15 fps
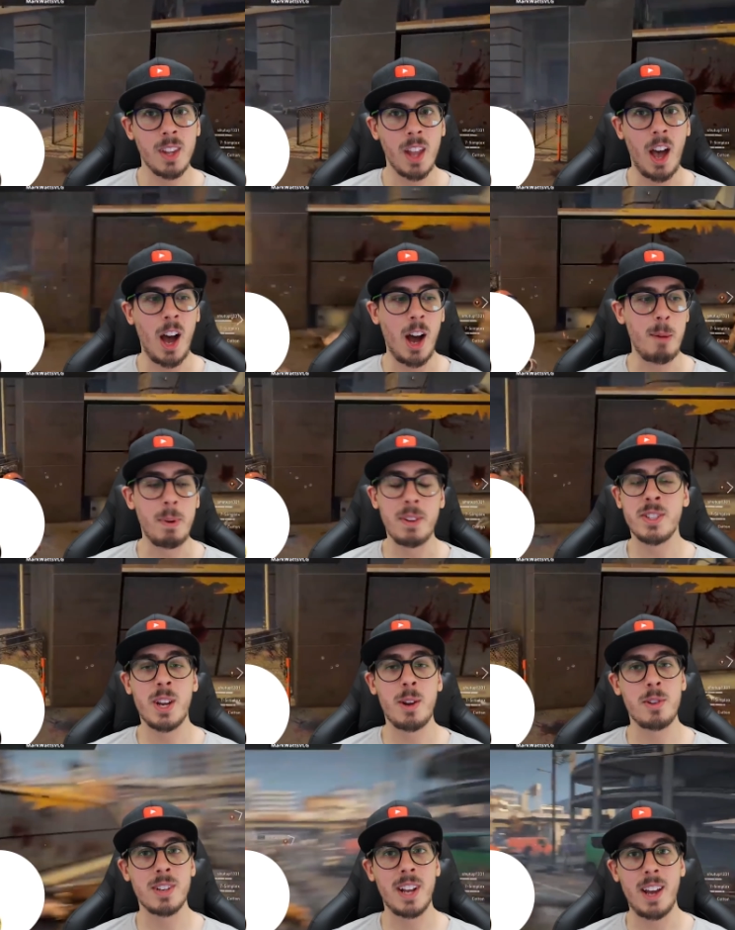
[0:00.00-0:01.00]
Uh, but
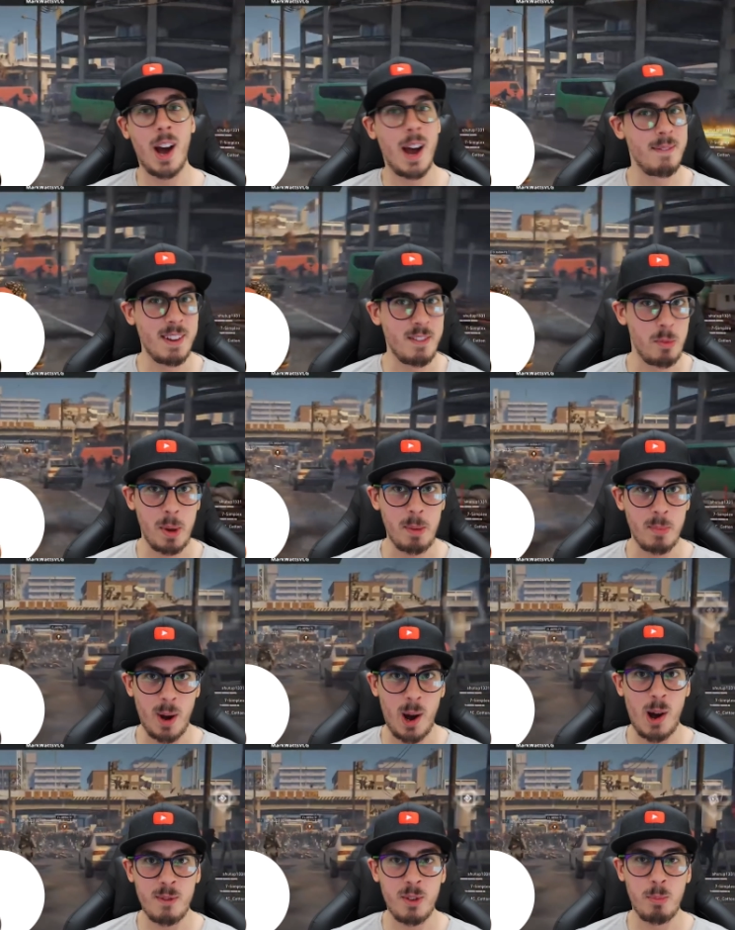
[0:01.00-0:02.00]
seriously, I've never been
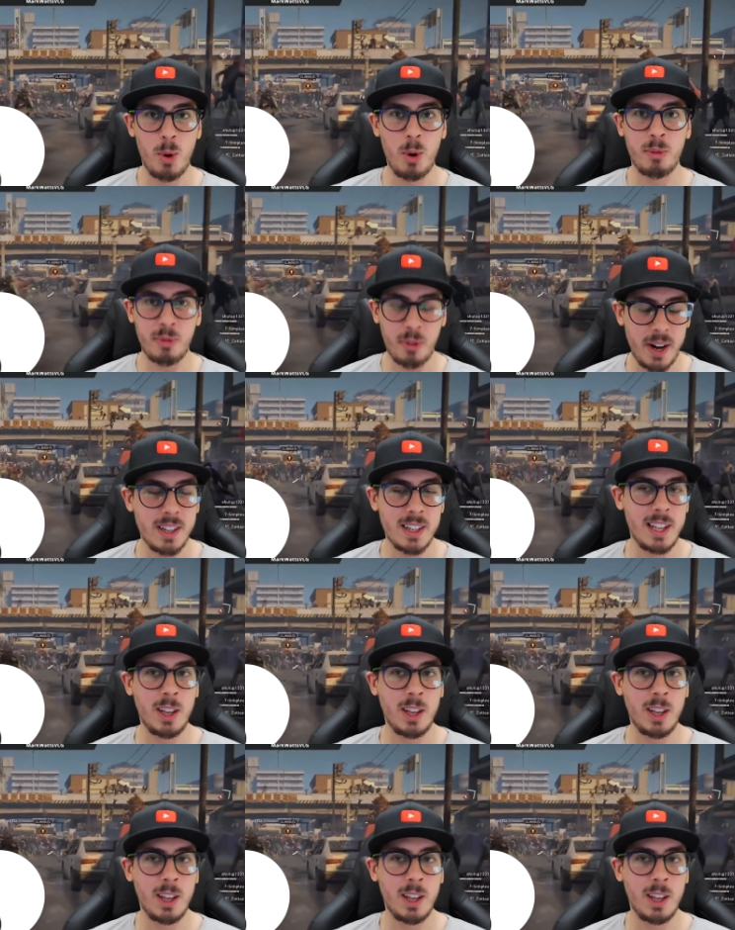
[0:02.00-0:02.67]
part of a more friendly